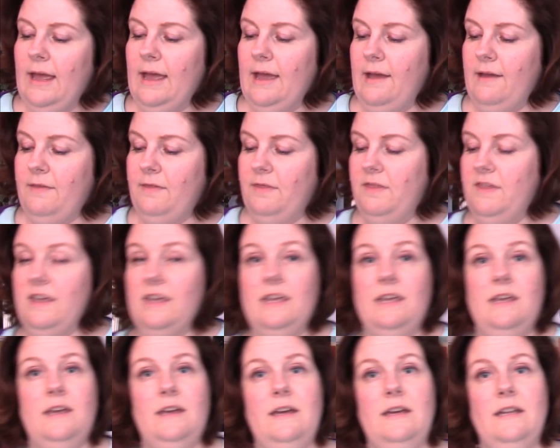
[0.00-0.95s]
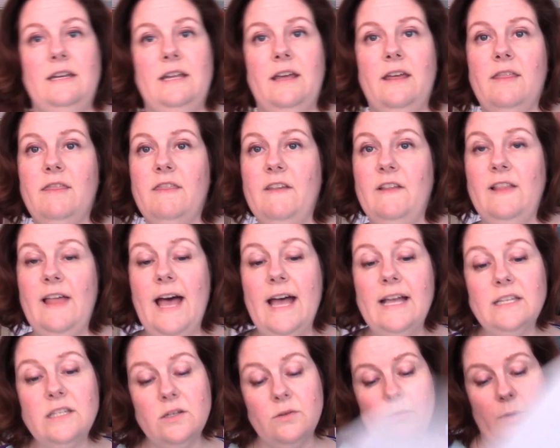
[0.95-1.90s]
And then the
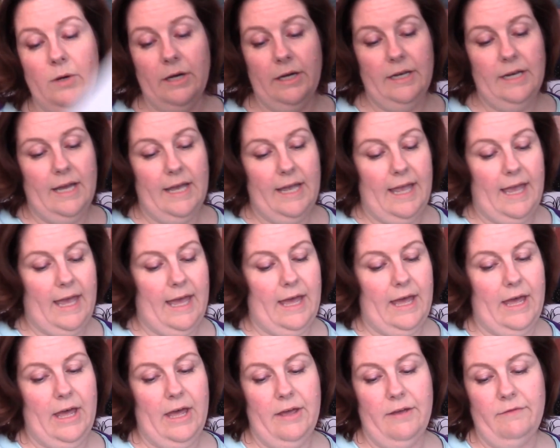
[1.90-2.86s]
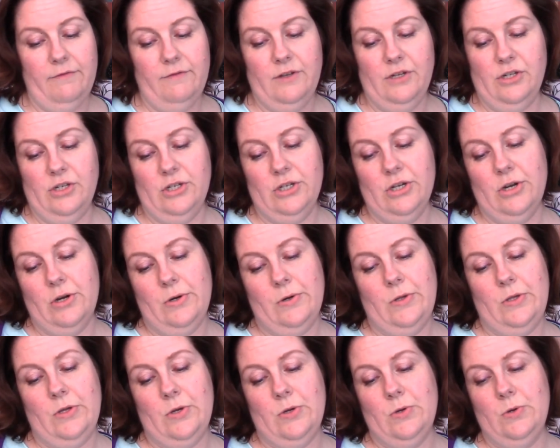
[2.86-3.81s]
last one I have to show
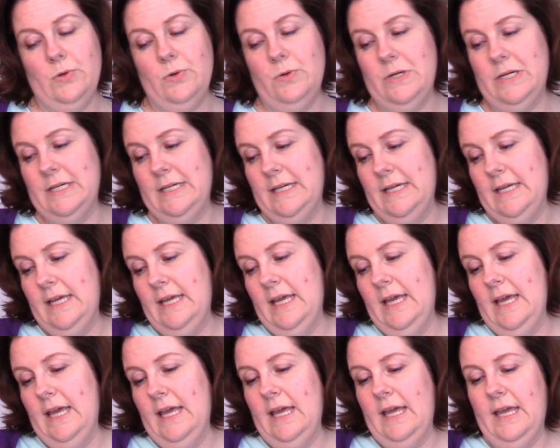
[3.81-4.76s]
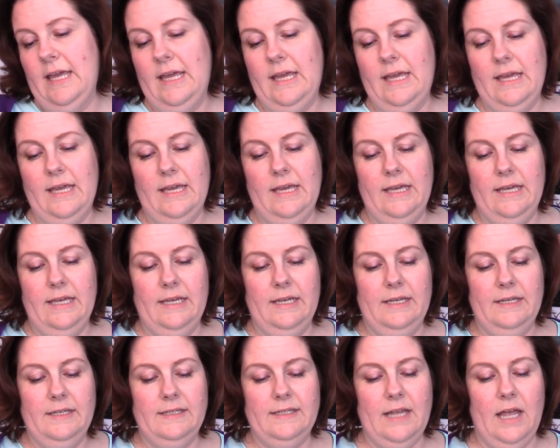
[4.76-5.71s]
you
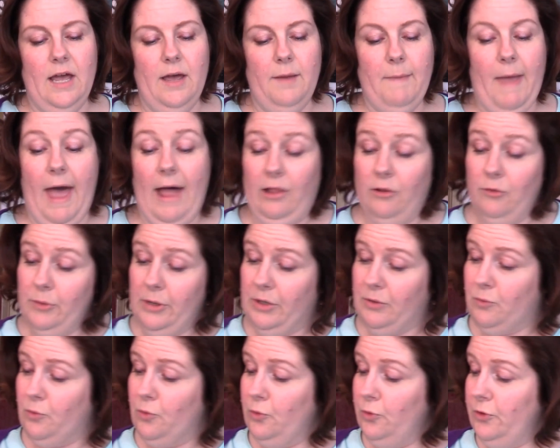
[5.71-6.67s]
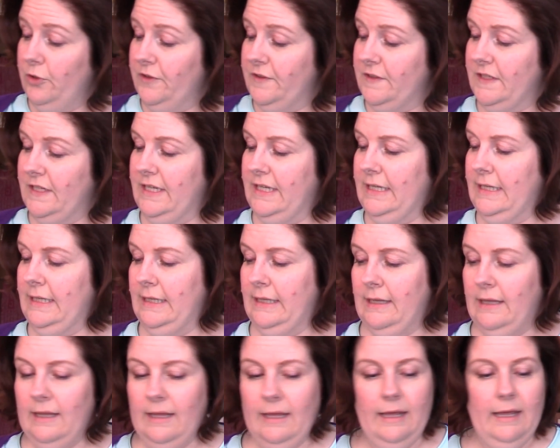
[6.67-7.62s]
is Halloween rules.
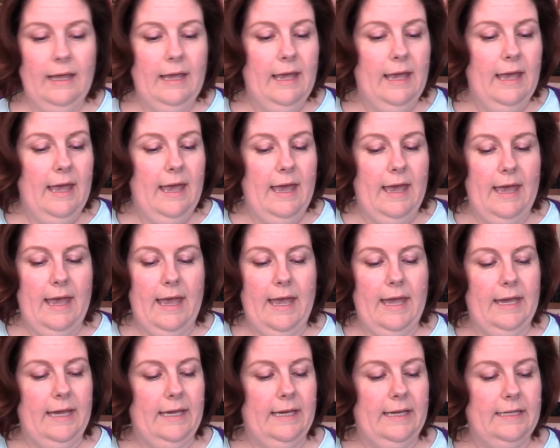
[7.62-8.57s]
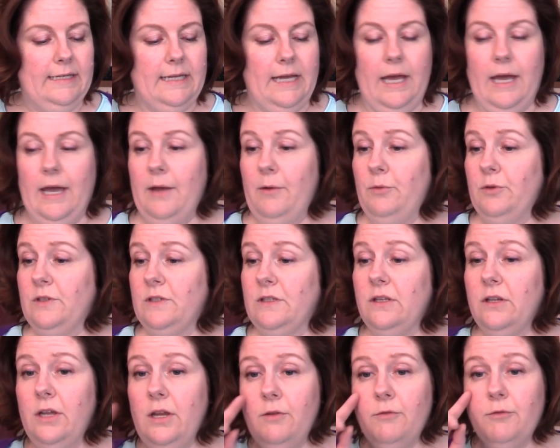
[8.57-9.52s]
And I
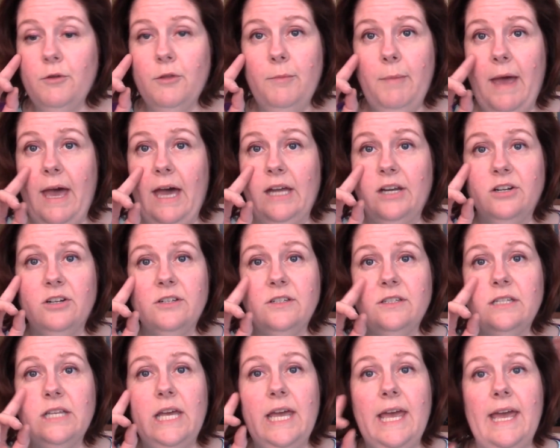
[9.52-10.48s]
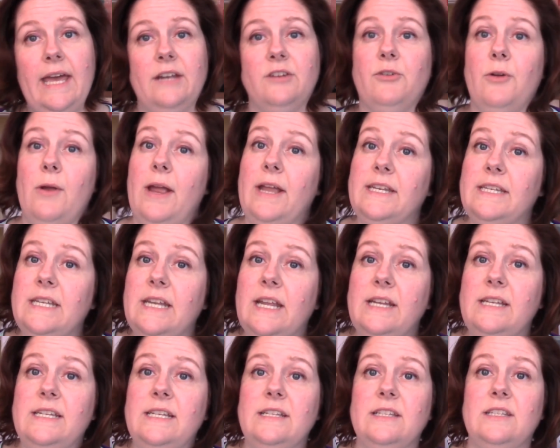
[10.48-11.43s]
was looking for the patterns, and granted
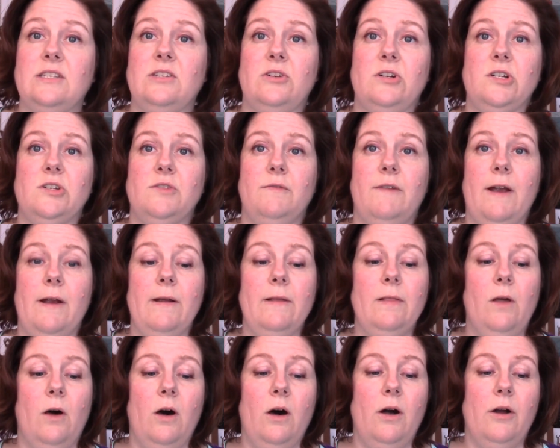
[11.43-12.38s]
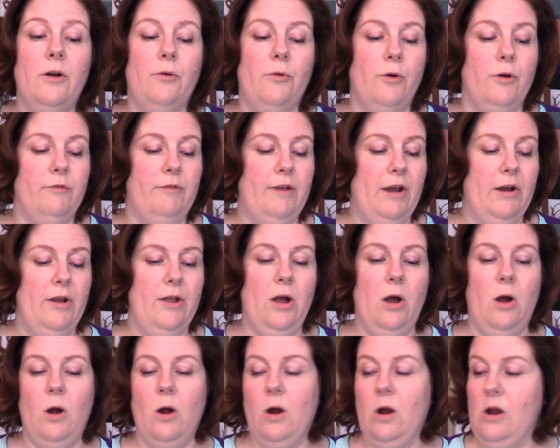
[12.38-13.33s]
I didn't search very long or very
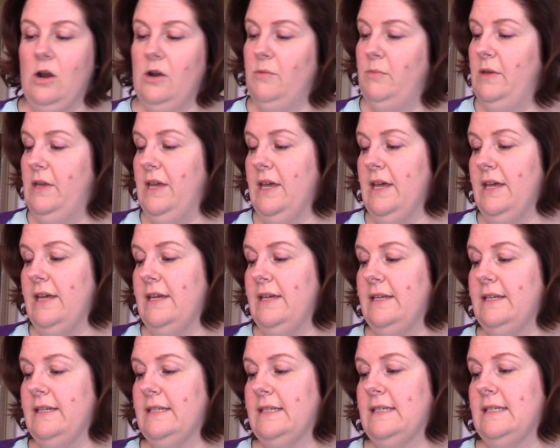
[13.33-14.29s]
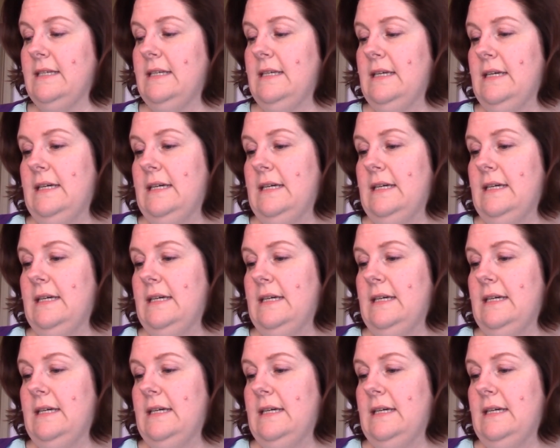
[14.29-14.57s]
hard because